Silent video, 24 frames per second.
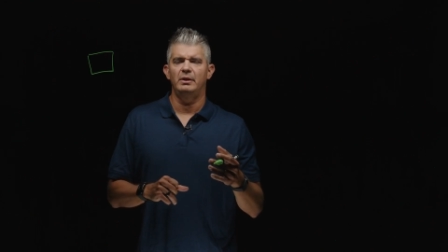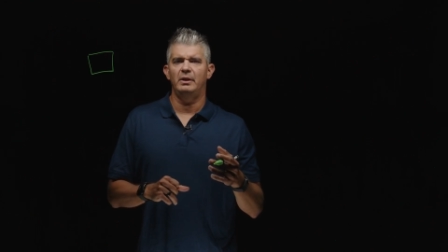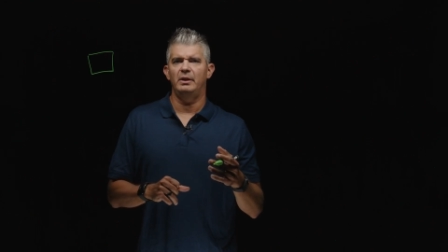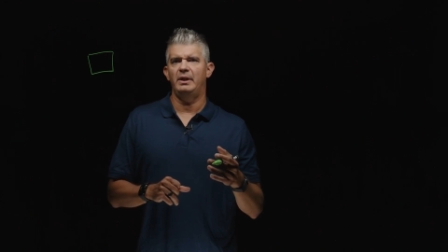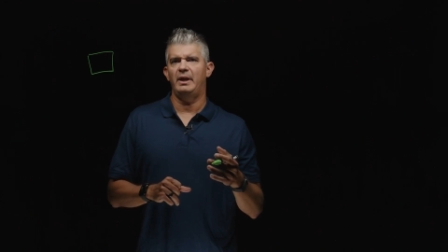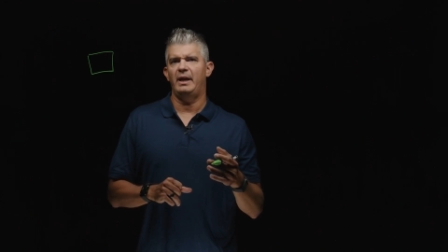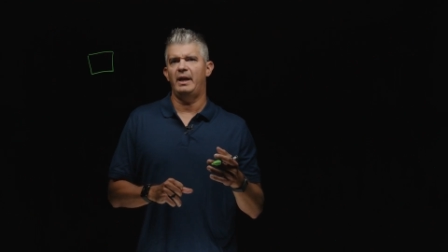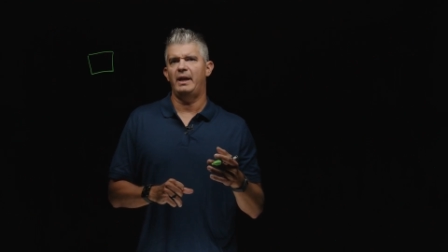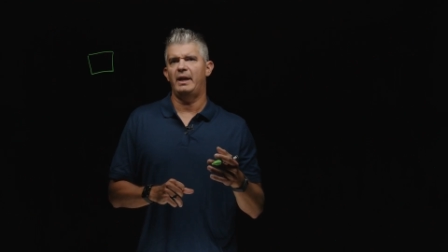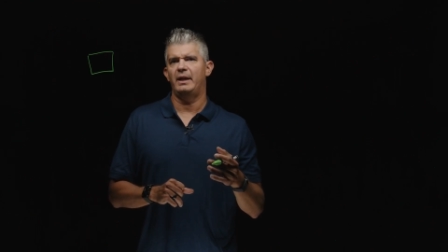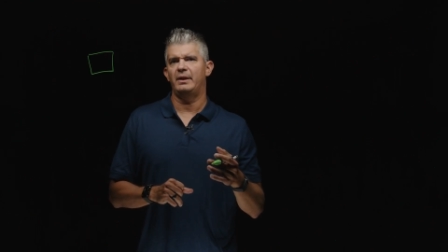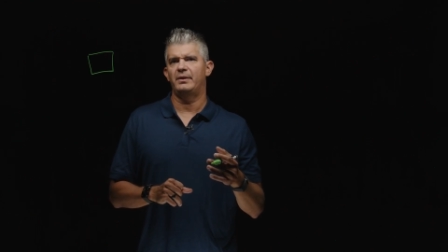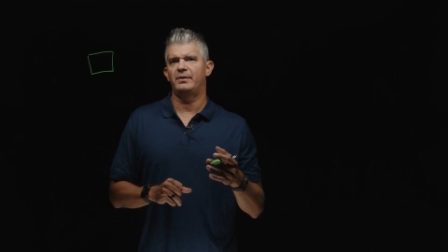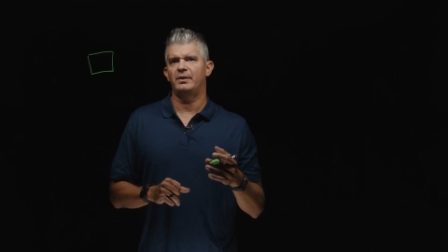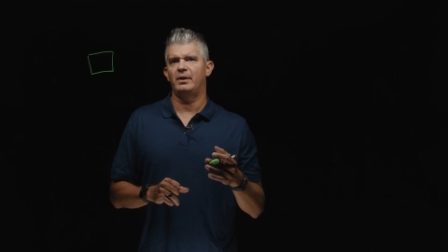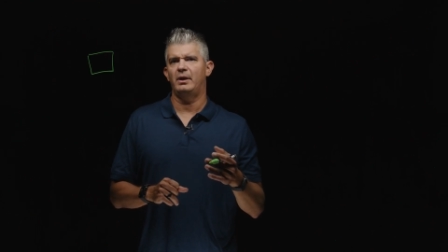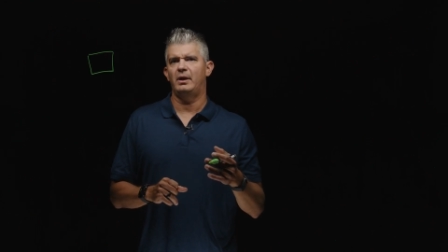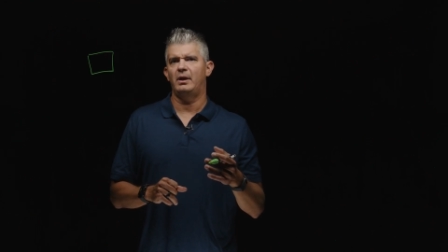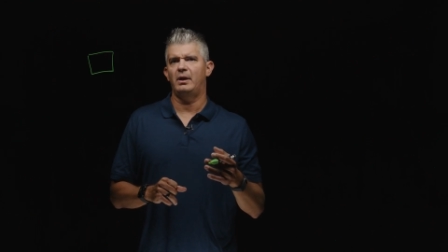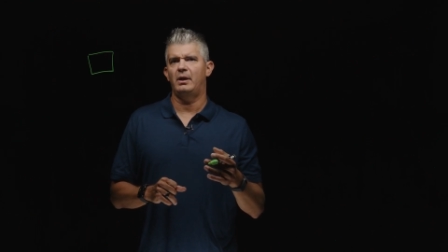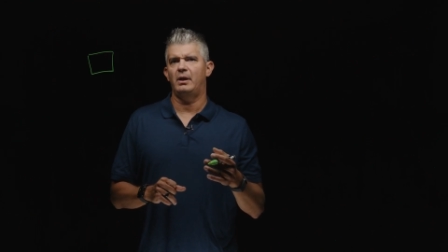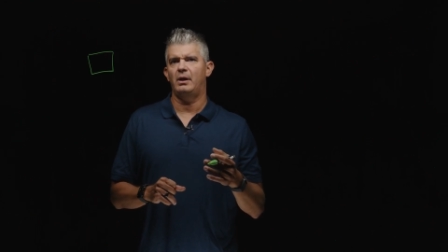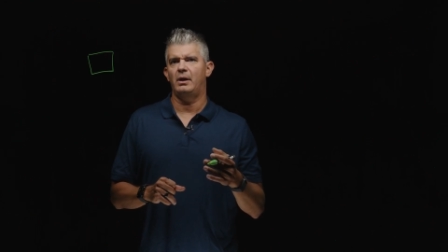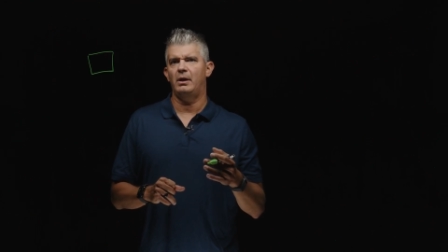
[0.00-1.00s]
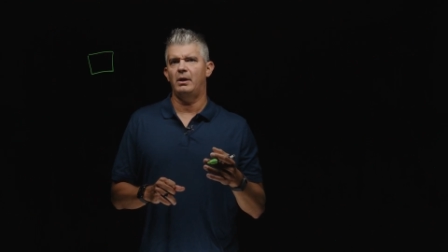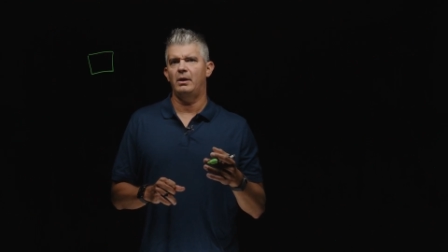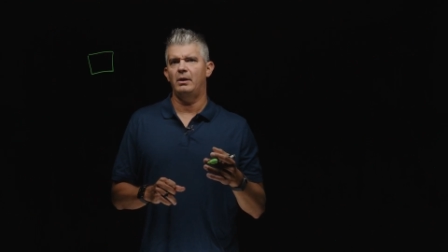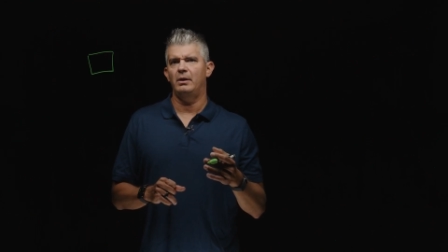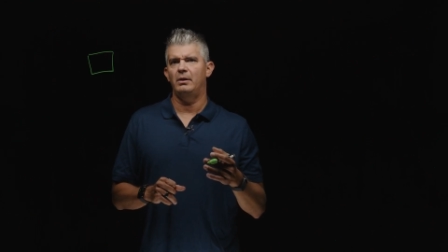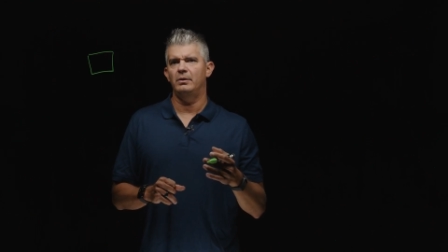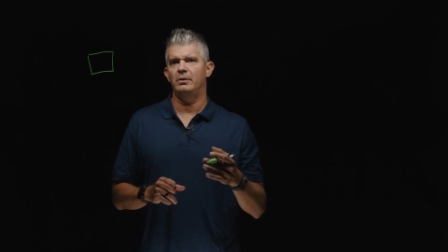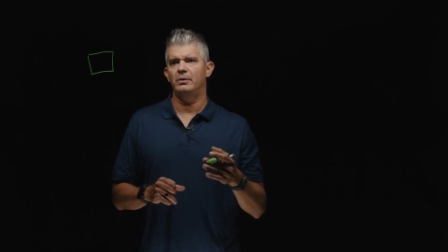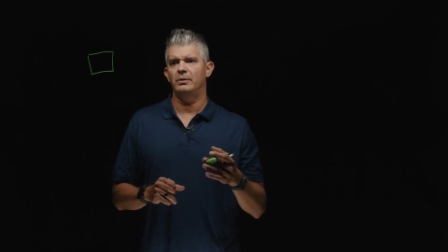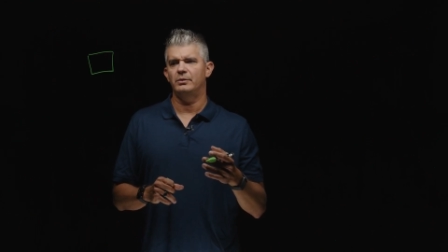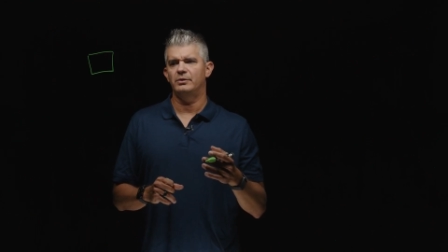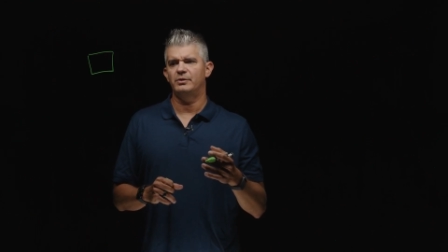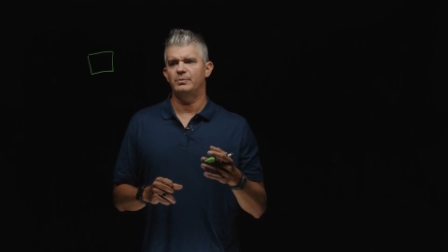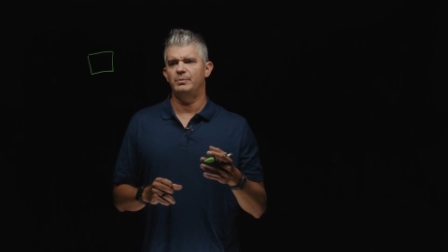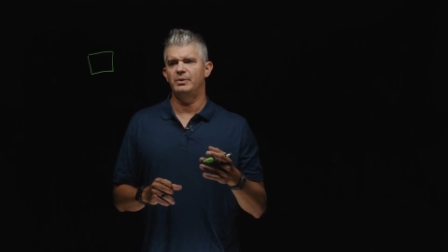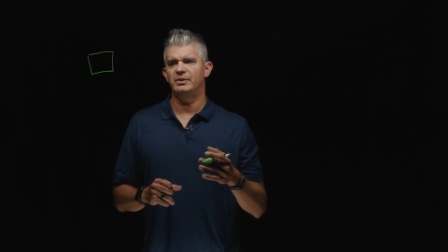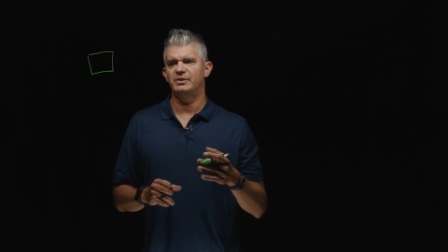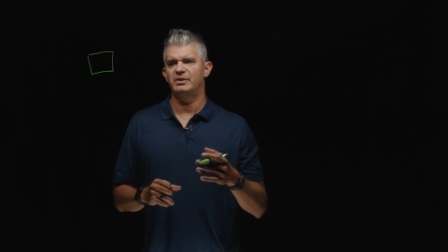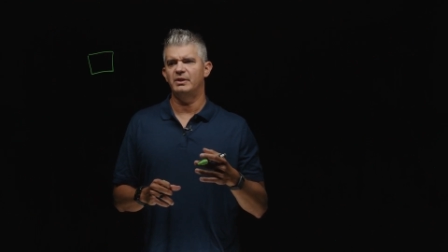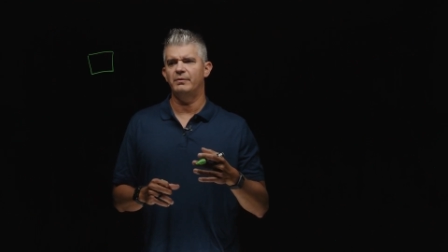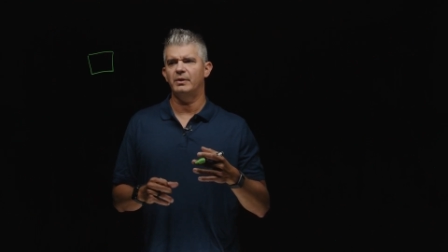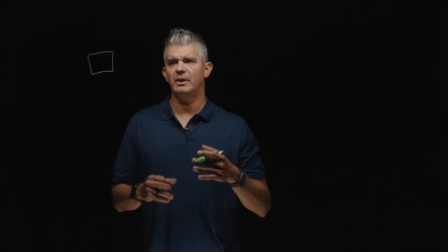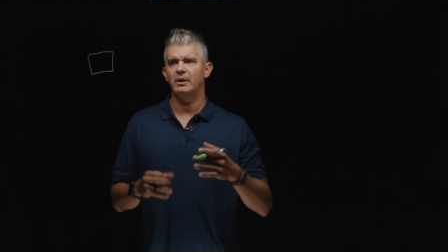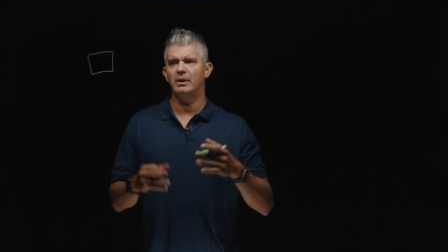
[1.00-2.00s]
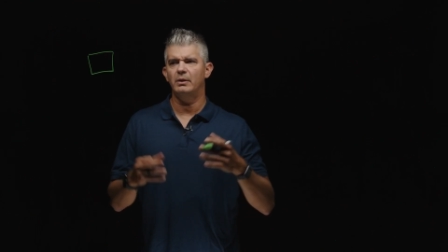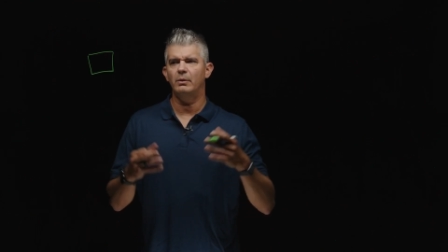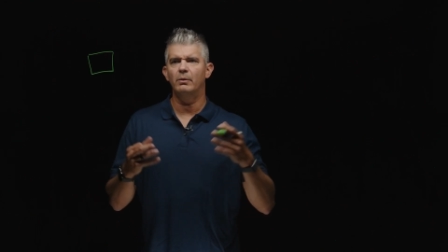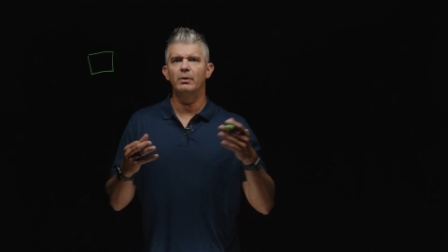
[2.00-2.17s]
that are specifically